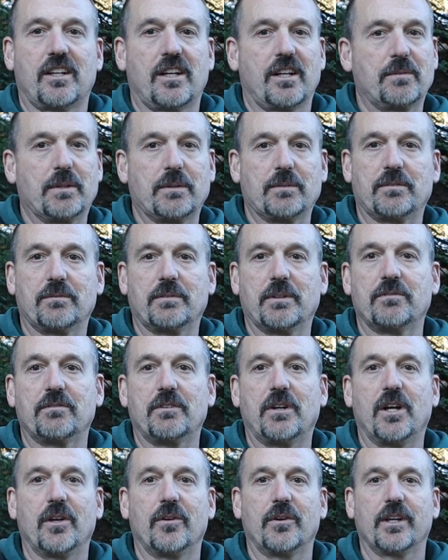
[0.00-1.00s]
A lot of people have been
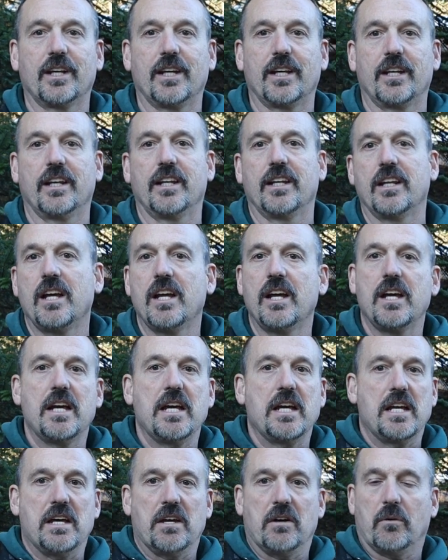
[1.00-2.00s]
following it. And
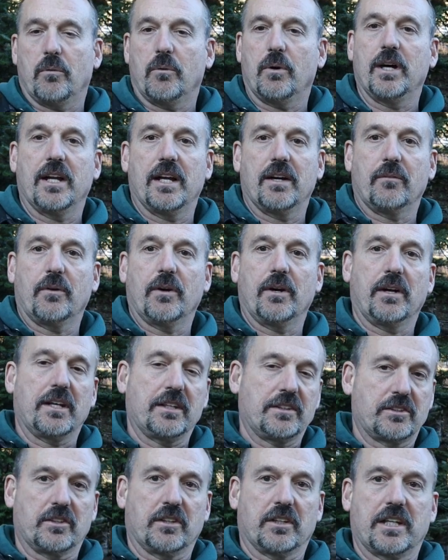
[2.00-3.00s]

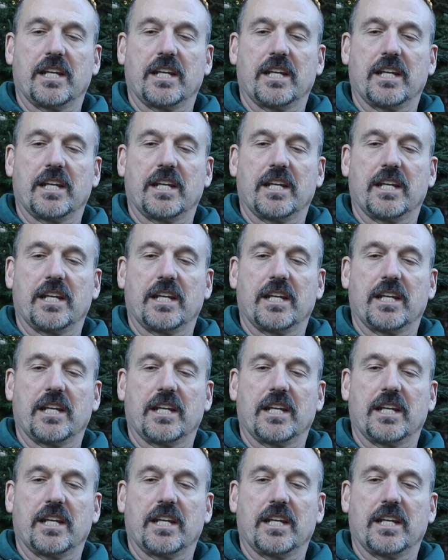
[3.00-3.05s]
what